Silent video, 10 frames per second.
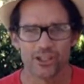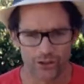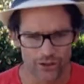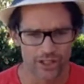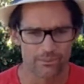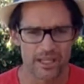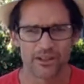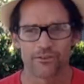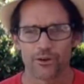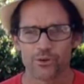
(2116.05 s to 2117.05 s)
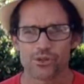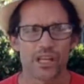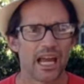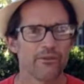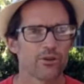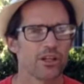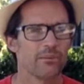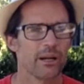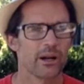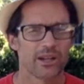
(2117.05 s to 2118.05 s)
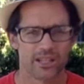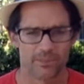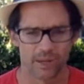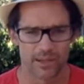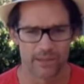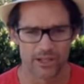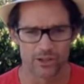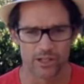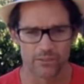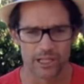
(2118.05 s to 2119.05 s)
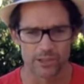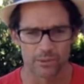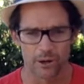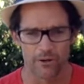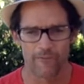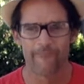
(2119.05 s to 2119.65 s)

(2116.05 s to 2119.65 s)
you're going to be the first African-American to play Major League Baseball?